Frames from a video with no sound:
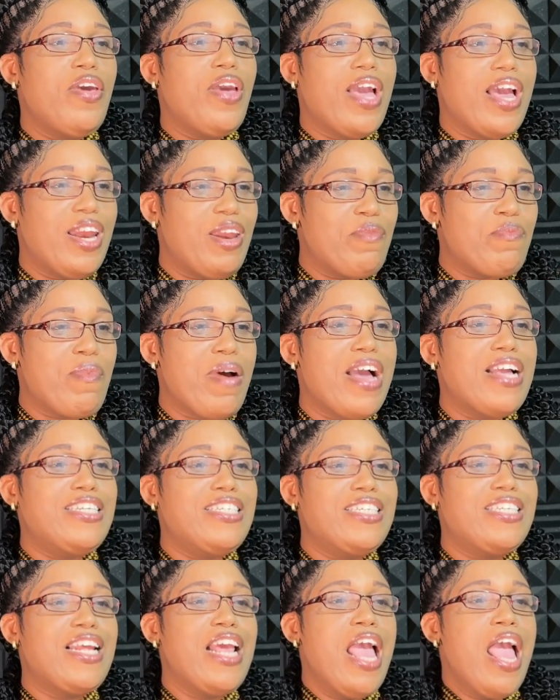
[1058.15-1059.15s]
You can
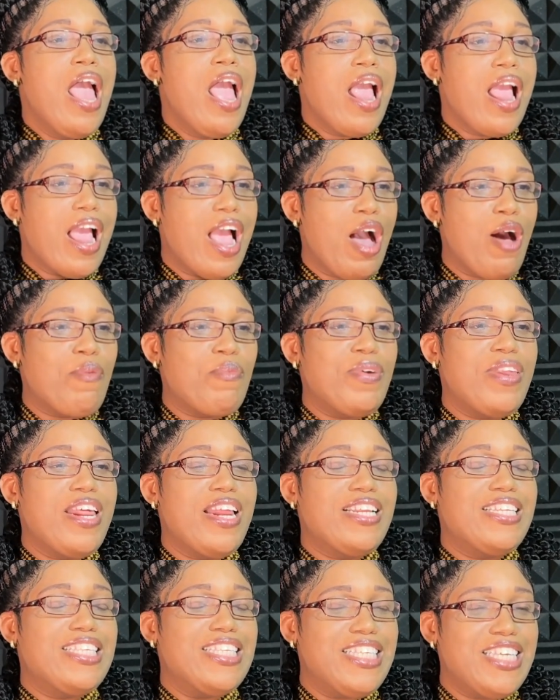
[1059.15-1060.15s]
imagine coming
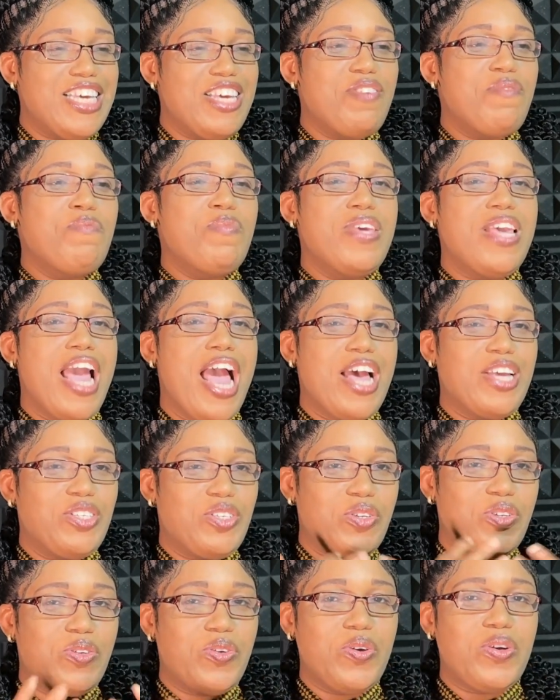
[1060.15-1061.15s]
and seeing me as
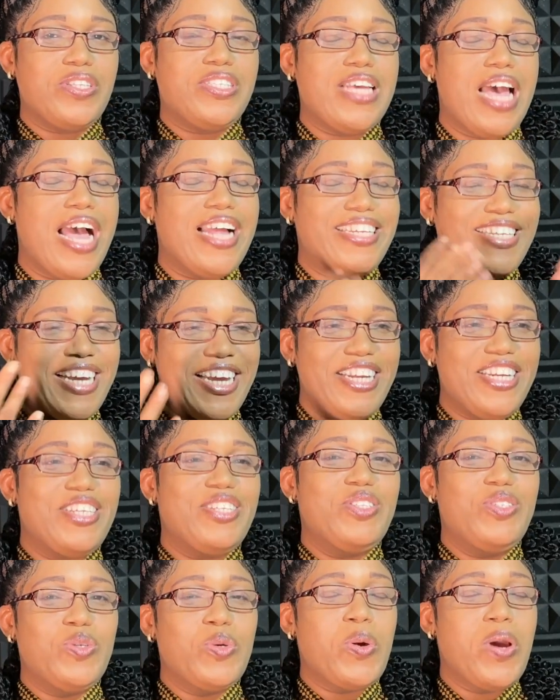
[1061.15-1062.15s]
your doctor
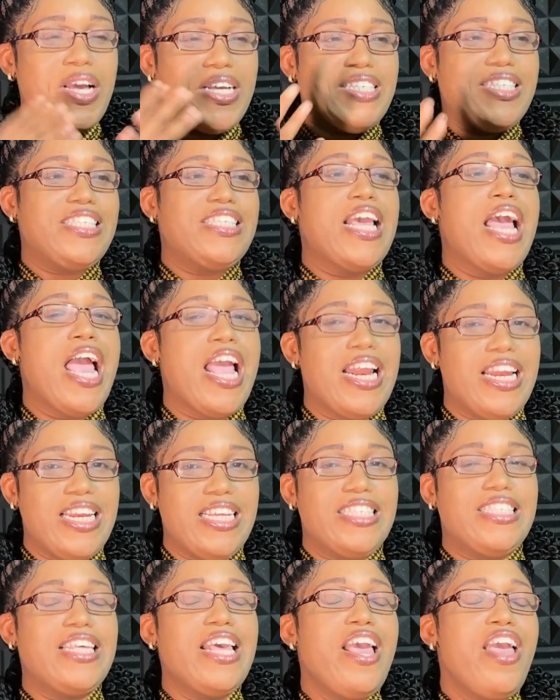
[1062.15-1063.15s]
attending to your STI
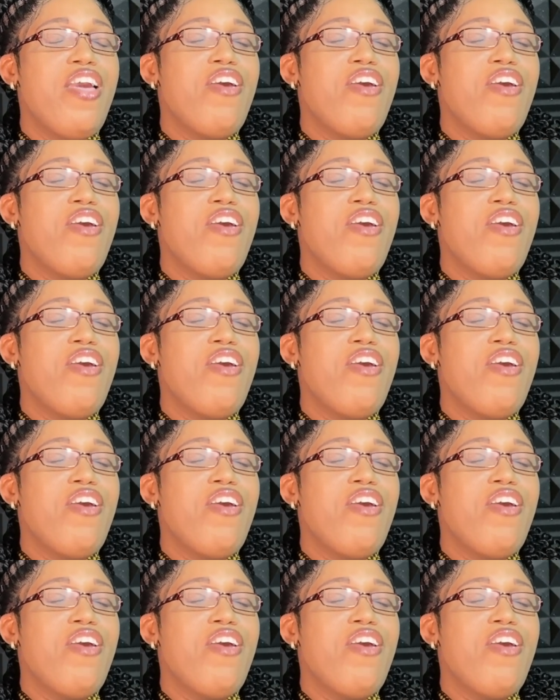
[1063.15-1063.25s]
needs.